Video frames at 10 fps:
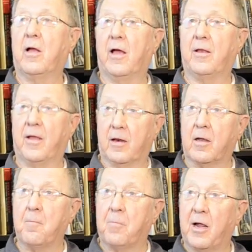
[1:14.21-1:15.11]
and then
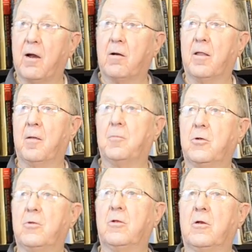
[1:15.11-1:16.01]
compared them
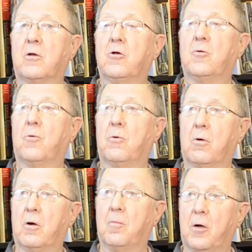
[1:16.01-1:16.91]
to the
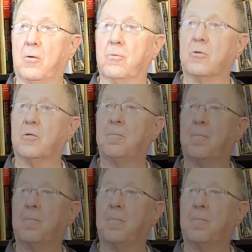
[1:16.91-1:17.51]
Nikumaroro bones.